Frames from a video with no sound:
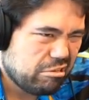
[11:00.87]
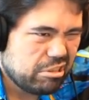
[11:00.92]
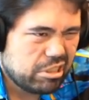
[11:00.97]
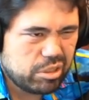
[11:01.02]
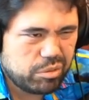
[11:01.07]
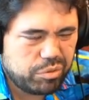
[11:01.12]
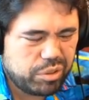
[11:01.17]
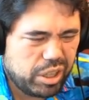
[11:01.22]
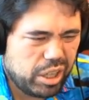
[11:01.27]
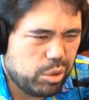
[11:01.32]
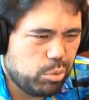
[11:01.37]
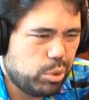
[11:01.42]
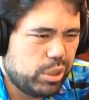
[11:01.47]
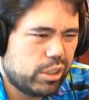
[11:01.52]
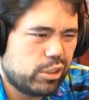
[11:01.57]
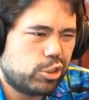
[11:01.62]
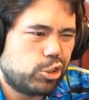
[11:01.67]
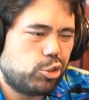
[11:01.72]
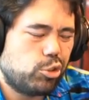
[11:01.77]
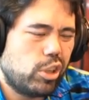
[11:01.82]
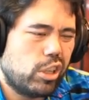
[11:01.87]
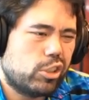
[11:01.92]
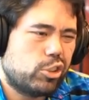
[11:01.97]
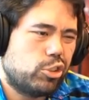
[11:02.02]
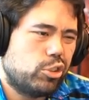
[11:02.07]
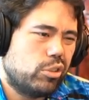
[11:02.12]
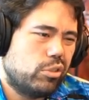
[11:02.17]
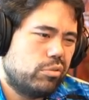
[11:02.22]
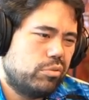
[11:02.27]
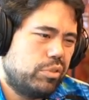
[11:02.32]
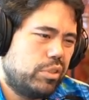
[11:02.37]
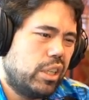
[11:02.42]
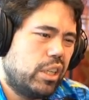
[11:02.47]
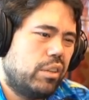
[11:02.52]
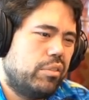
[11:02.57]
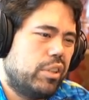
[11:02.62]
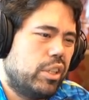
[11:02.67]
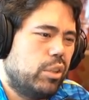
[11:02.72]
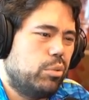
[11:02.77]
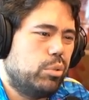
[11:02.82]
very weird structure. Very
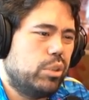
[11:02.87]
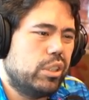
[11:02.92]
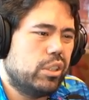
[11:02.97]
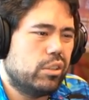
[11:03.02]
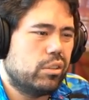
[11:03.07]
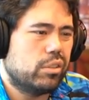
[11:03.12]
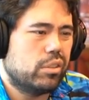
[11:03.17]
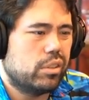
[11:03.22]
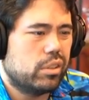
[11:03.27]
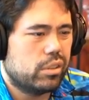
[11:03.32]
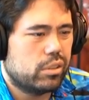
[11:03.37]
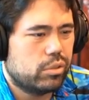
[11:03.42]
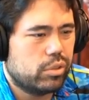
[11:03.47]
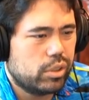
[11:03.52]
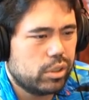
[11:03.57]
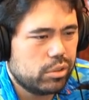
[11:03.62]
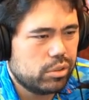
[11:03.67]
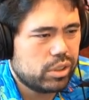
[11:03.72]
very weird. It goes